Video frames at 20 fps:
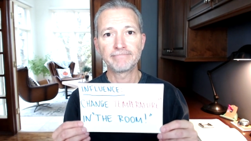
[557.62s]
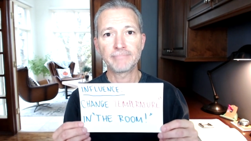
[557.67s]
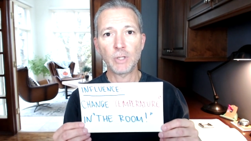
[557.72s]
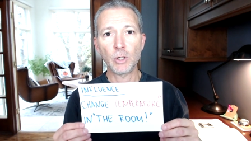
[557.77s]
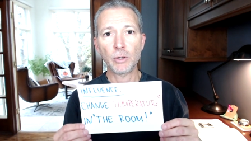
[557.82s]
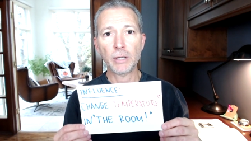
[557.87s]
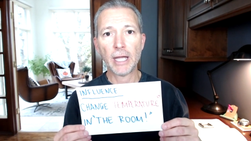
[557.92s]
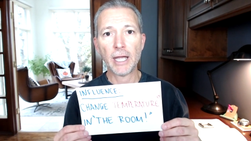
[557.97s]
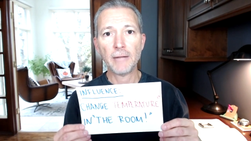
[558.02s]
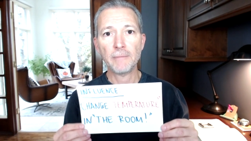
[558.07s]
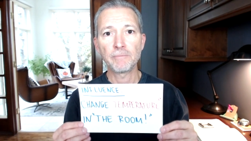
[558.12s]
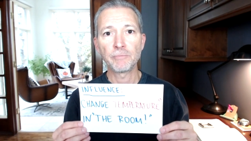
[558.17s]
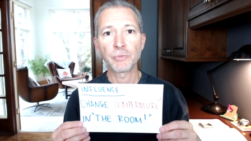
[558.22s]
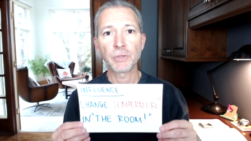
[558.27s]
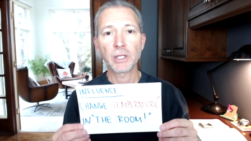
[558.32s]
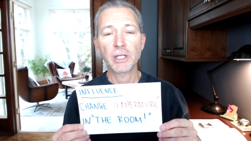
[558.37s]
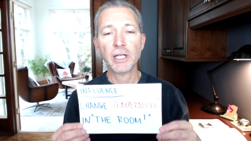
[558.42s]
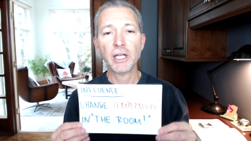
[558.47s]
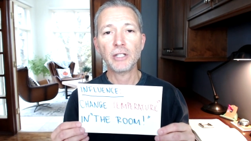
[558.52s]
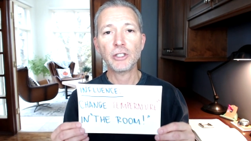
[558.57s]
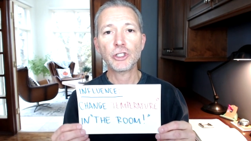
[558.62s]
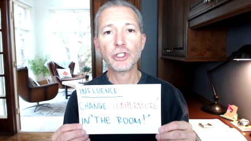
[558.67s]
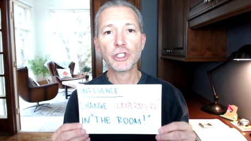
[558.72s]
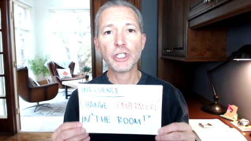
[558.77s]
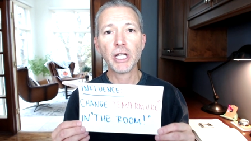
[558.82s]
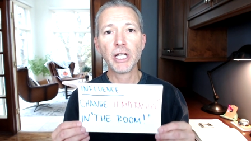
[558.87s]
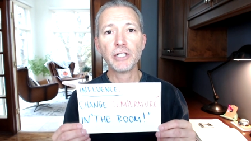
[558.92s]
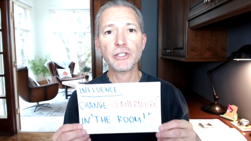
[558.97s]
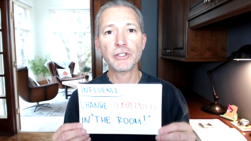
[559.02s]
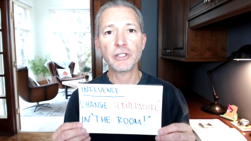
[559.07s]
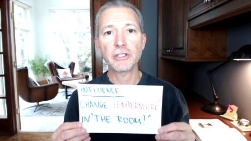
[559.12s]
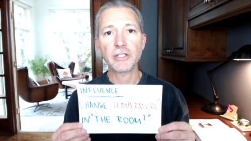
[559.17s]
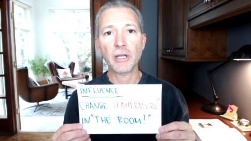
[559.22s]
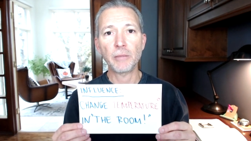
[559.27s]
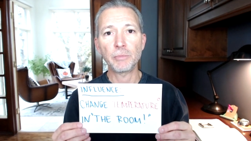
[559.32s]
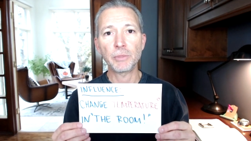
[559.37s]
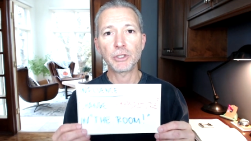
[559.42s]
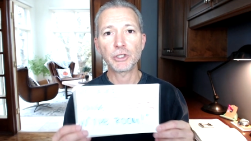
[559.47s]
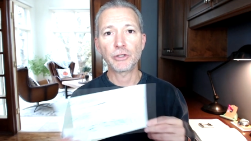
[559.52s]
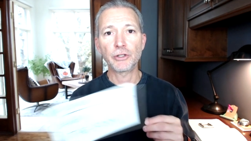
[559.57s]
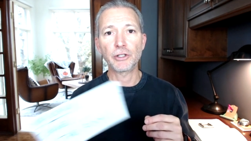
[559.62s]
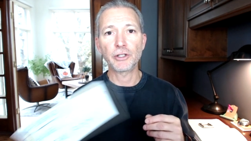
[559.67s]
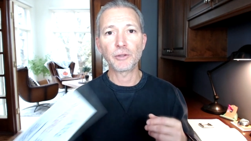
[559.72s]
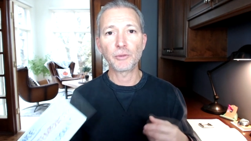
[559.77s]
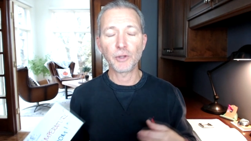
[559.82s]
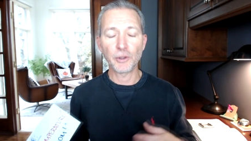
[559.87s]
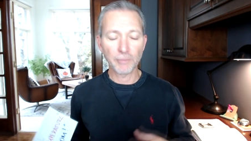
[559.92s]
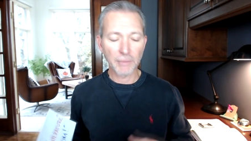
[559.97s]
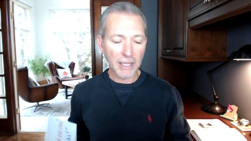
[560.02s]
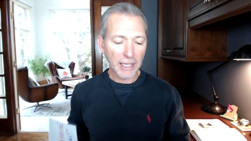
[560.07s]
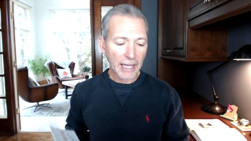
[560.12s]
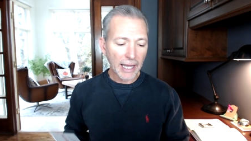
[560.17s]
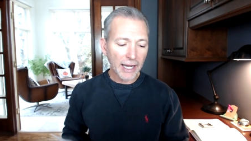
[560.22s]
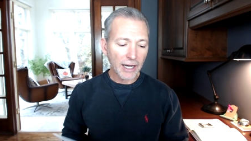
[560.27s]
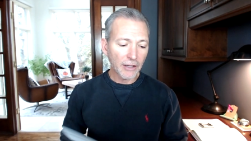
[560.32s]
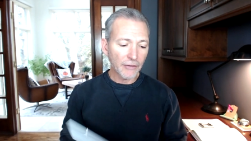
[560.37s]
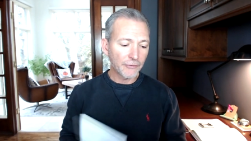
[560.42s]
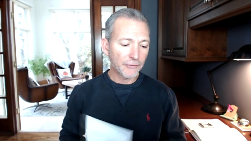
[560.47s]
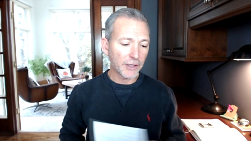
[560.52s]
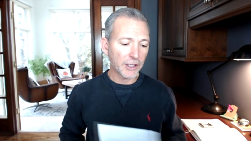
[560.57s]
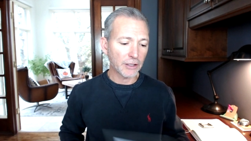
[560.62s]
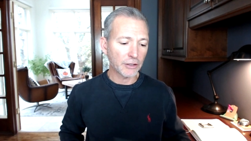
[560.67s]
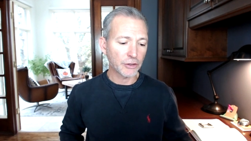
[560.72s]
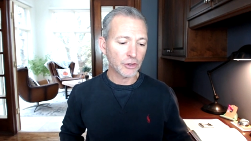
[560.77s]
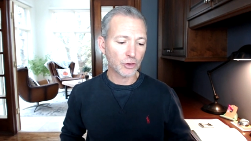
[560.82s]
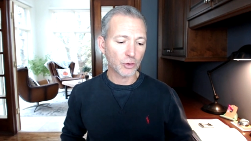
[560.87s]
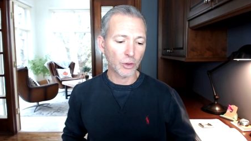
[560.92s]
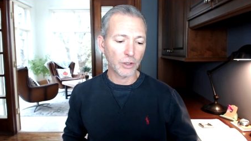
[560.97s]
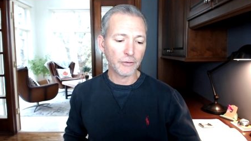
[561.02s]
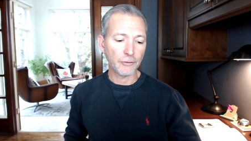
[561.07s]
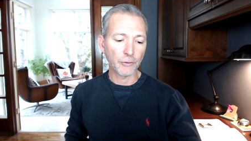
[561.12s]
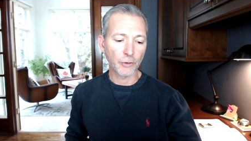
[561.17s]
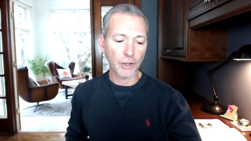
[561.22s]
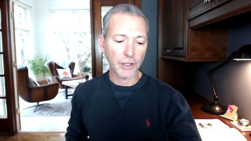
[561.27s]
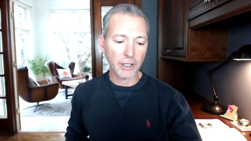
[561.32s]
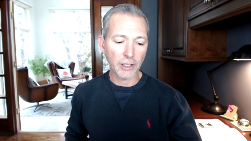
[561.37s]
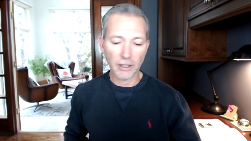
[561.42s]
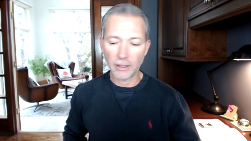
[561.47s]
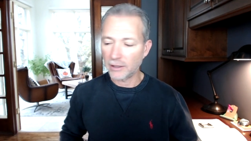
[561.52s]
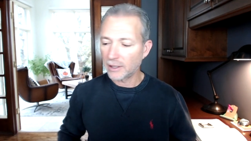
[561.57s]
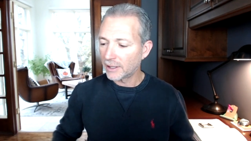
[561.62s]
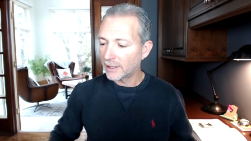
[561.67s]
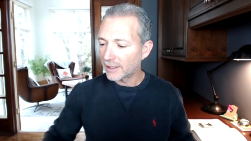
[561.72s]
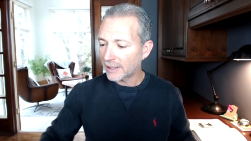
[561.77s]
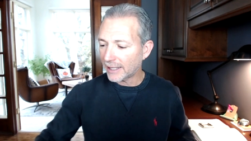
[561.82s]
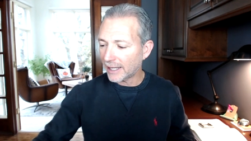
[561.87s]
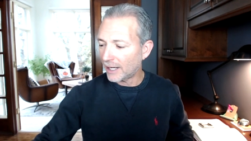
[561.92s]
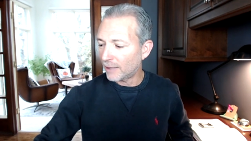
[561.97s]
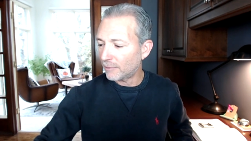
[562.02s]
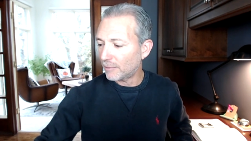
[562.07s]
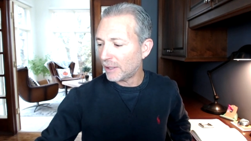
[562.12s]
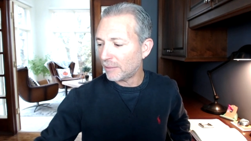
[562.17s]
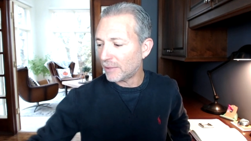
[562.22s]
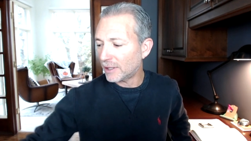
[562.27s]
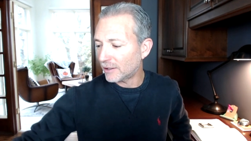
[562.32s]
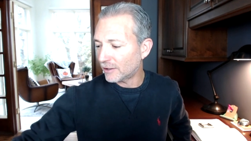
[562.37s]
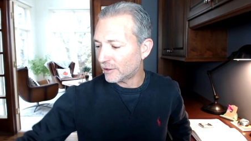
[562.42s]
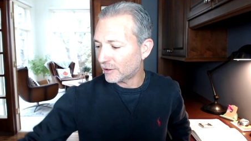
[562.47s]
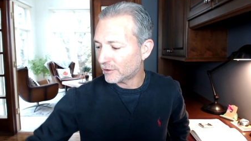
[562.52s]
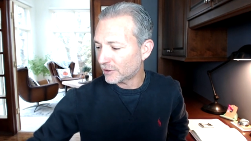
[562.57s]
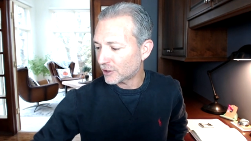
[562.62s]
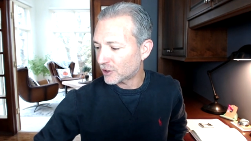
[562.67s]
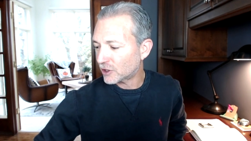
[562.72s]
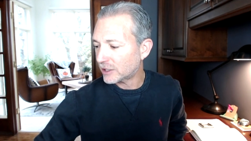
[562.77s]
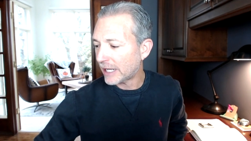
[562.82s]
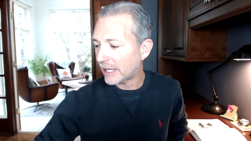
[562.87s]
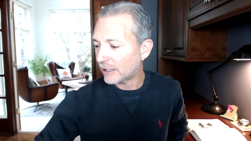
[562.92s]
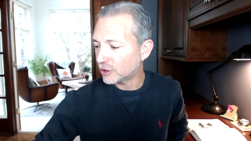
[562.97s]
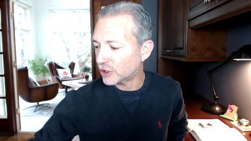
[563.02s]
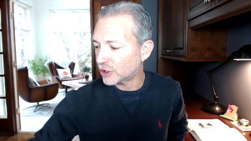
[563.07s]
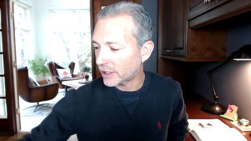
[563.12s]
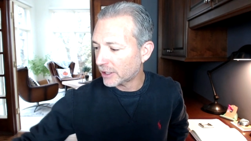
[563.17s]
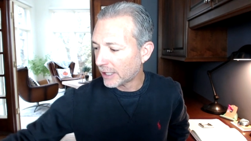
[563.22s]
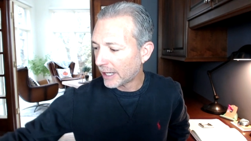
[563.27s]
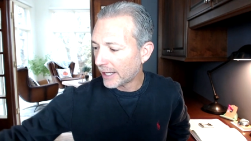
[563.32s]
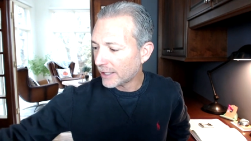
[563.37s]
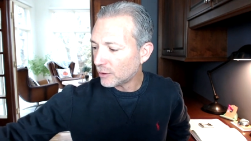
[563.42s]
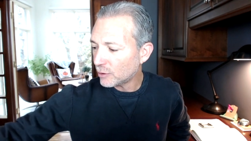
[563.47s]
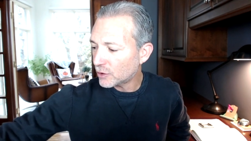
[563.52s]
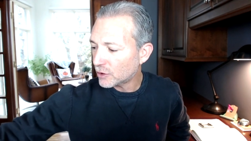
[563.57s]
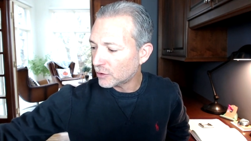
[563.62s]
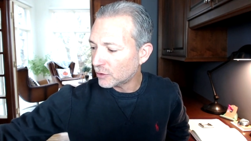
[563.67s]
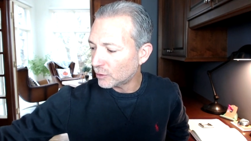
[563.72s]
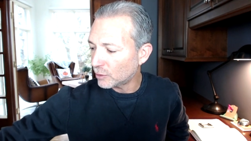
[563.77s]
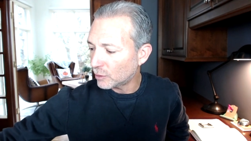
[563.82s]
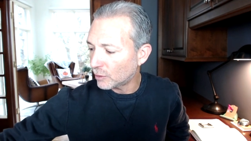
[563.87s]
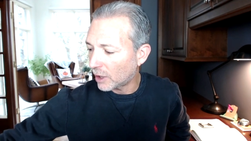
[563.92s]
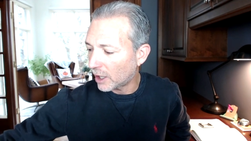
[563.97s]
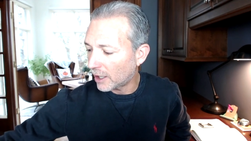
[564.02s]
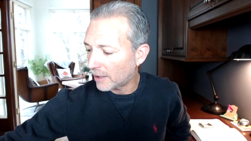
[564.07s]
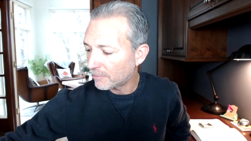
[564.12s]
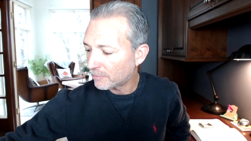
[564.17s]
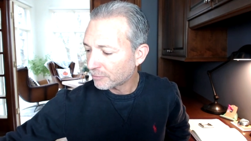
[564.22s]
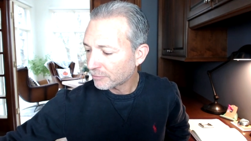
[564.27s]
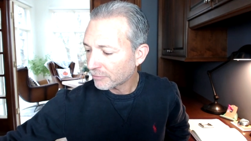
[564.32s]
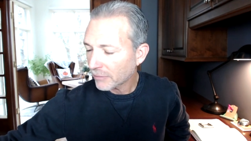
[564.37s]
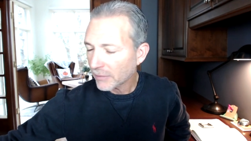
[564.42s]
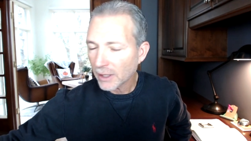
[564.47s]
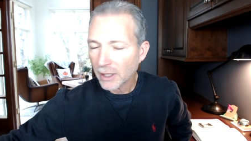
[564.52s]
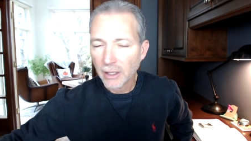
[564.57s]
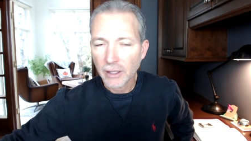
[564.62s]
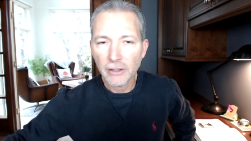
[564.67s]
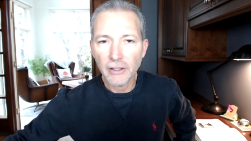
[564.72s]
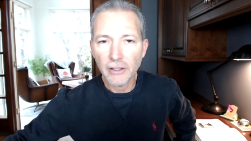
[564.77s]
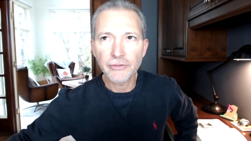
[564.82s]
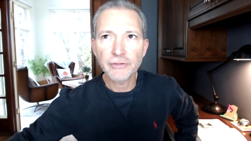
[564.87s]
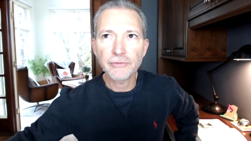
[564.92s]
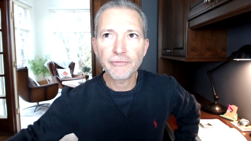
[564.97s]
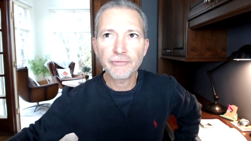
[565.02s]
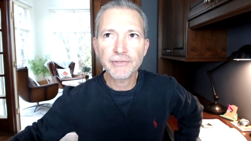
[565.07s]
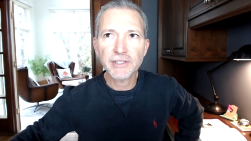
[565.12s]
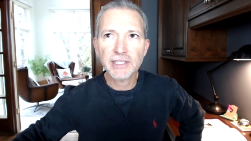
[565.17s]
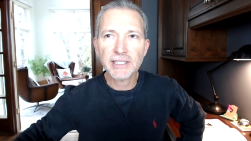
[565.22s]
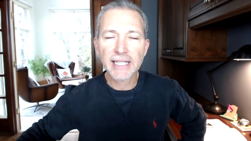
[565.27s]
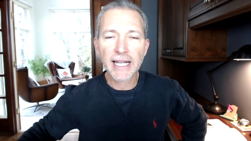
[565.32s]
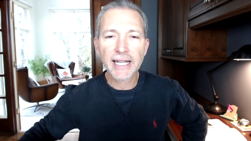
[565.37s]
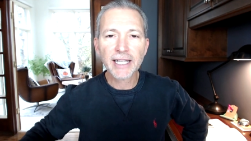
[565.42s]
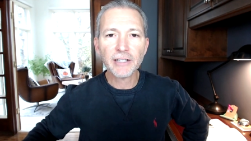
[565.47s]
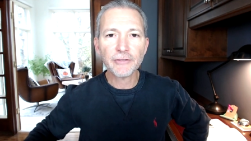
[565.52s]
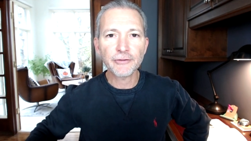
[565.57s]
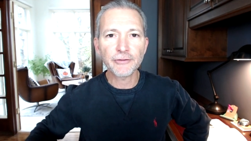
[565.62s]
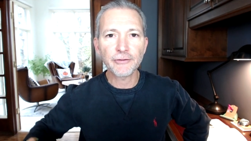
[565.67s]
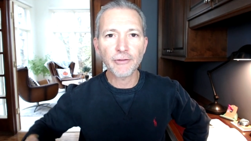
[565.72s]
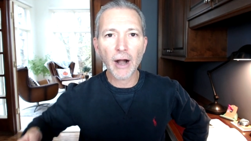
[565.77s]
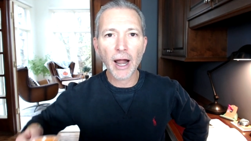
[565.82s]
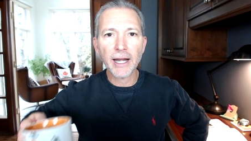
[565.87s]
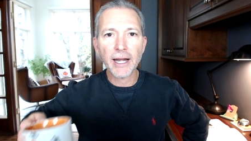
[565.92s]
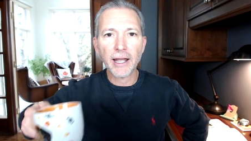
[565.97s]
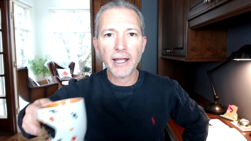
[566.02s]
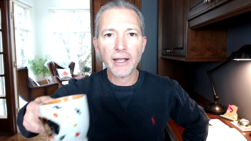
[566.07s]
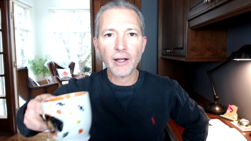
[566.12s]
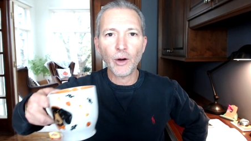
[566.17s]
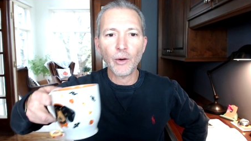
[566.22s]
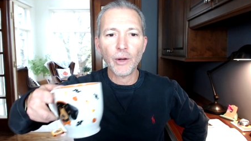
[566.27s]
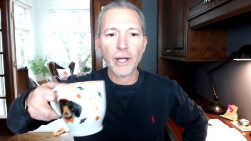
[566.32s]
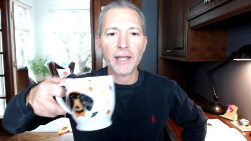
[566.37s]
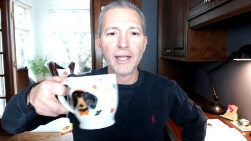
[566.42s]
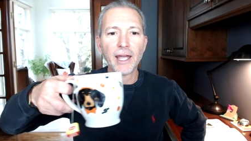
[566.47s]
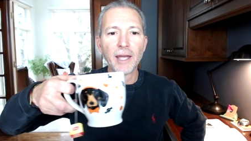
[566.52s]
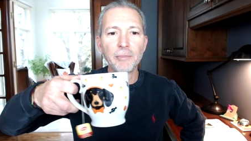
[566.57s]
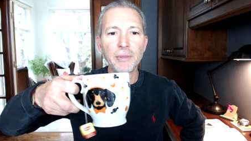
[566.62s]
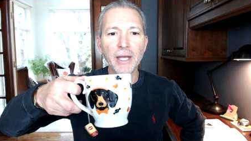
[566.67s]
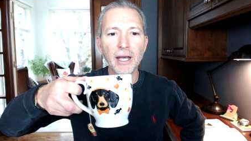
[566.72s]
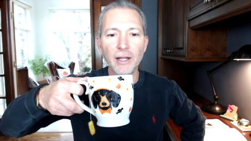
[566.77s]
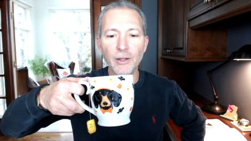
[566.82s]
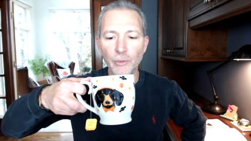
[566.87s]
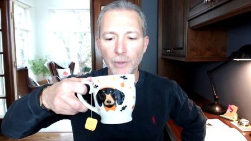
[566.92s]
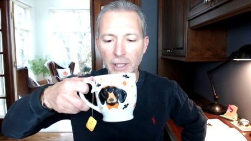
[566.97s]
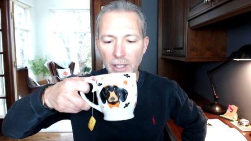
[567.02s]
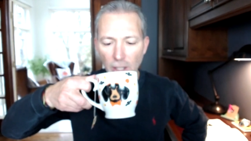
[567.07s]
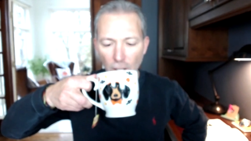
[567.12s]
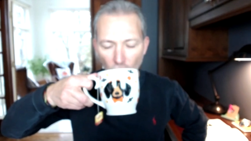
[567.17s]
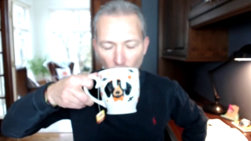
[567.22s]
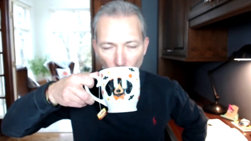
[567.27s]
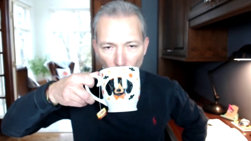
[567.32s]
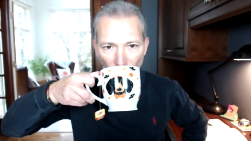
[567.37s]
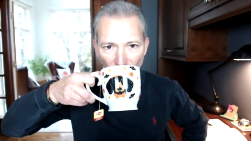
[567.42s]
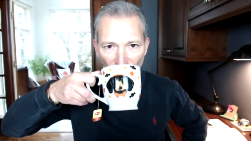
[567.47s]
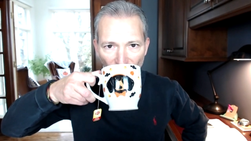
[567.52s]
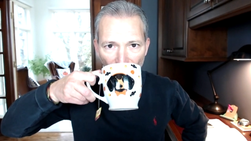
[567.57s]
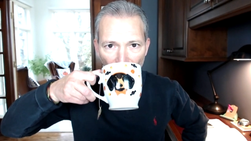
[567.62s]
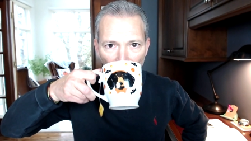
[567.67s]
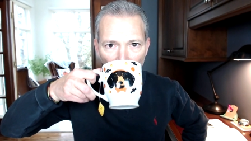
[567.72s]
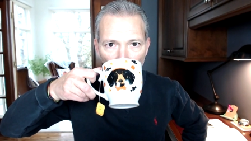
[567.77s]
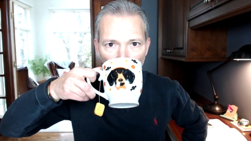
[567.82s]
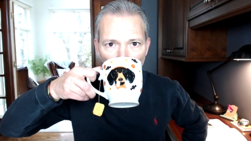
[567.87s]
Okay? Can you change the temperature in the room? I had a funny little story for you here. Kind of made me a little nostalgic. I used to, uh, the second Friday, oh, hey, happy Halloween. Mm.